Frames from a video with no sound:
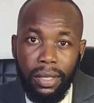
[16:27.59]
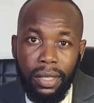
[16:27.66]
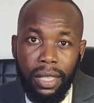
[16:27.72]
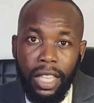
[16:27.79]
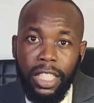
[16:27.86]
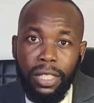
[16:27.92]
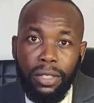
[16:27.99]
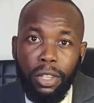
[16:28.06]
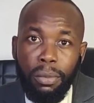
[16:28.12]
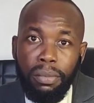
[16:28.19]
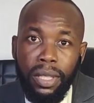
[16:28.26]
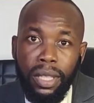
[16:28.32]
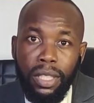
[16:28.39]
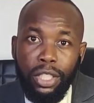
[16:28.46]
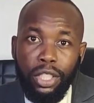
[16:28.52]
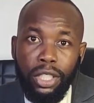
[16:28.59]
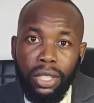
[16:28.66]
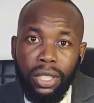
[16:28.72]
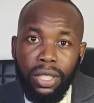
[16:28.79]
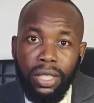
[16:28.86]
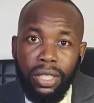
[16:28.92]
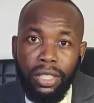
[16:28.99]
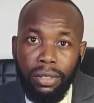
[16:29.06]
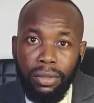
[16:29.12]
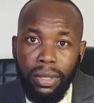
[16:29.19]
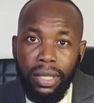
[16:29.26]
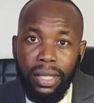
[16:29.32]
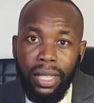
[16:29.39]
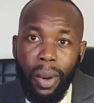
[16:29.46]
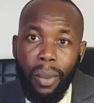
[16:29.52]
There has not been any changes in the rates.